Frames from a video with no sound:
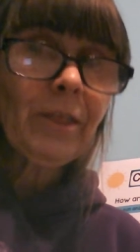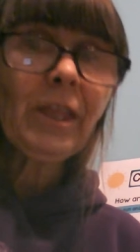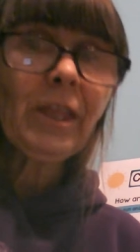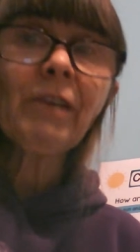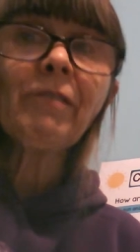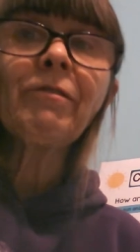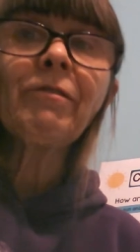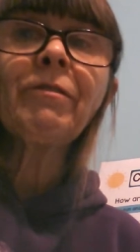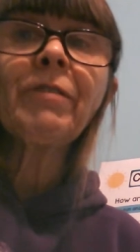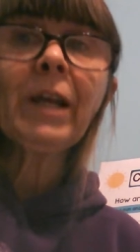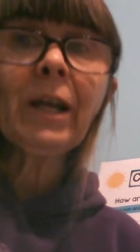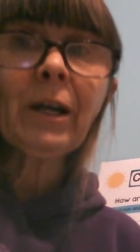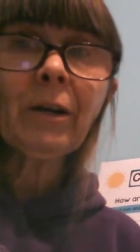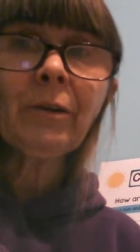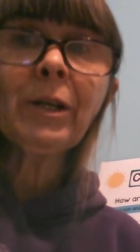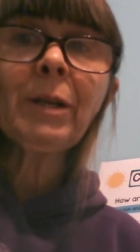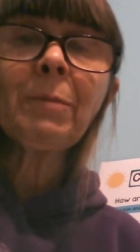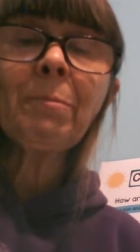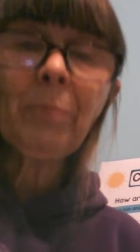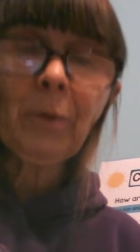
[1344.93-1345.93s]
the
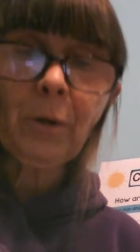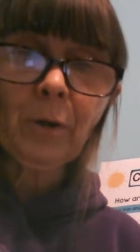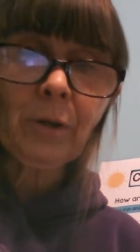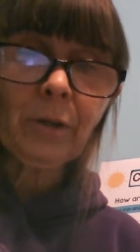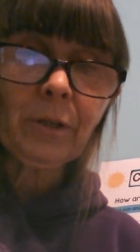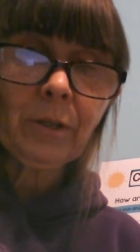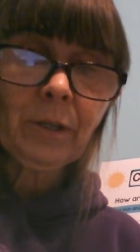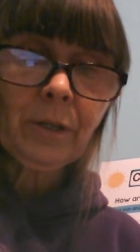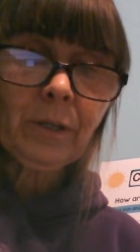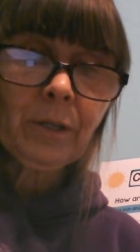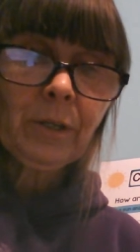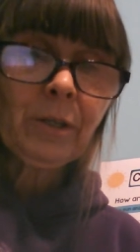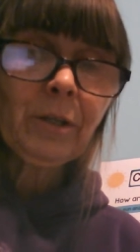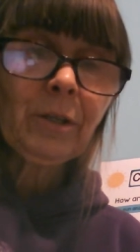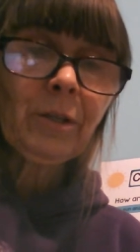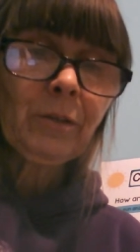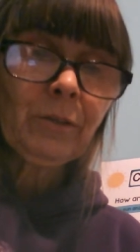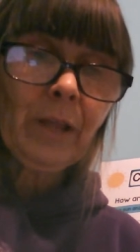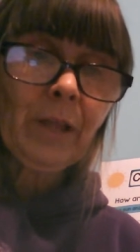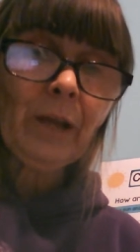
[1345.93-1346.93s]
very book
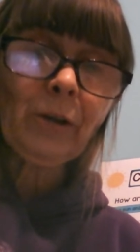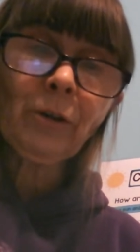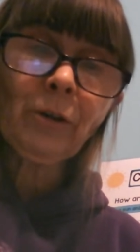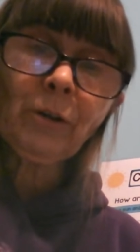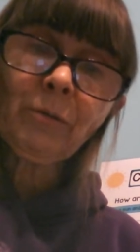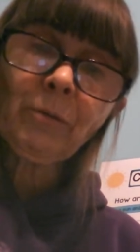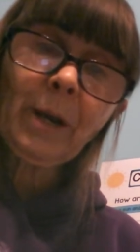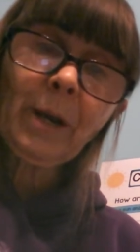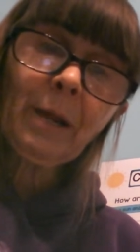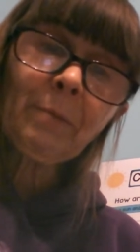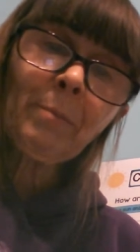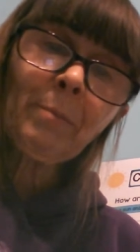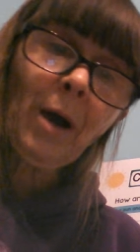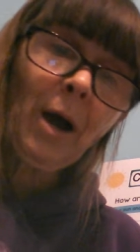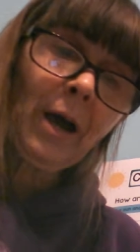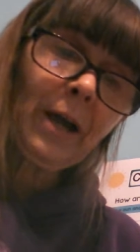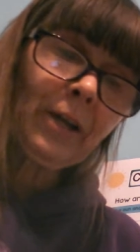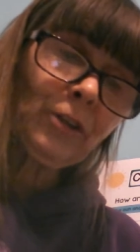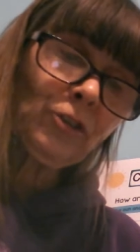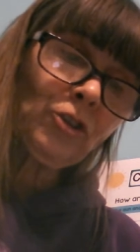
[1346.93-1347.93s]
that her
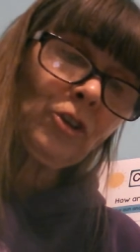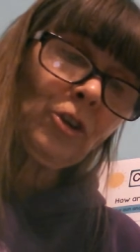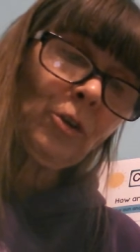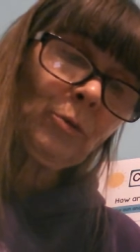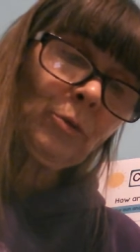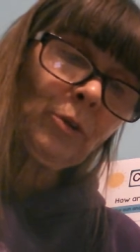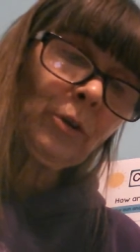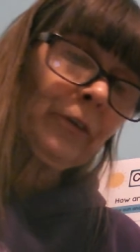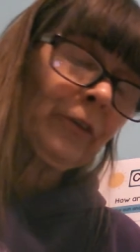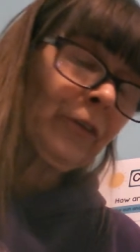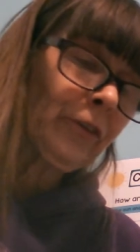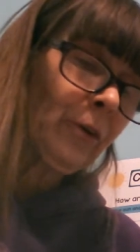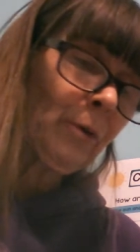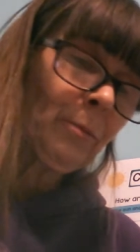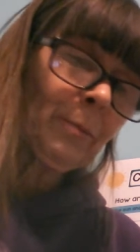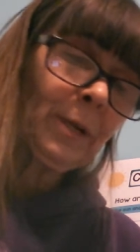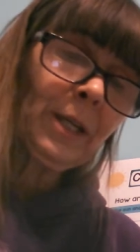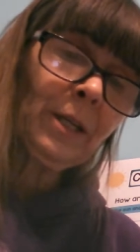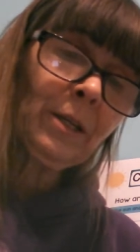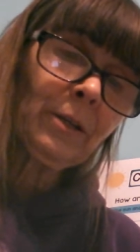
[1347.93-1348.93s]
grandpa had shown her so
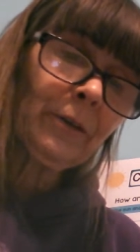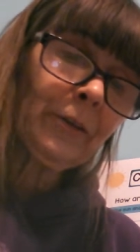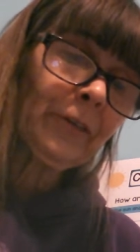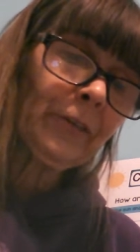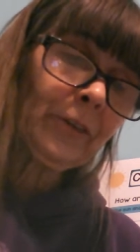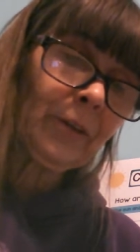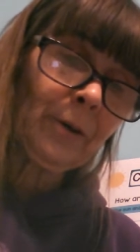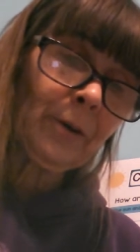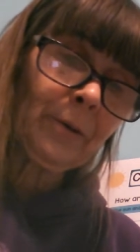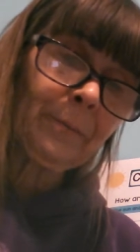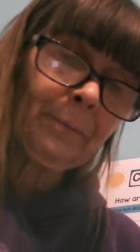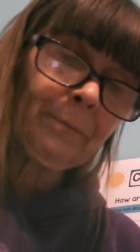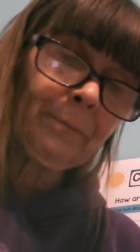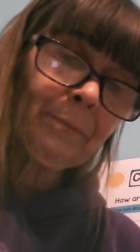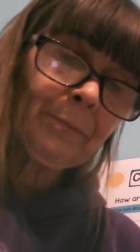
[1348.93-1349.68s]
many years ago.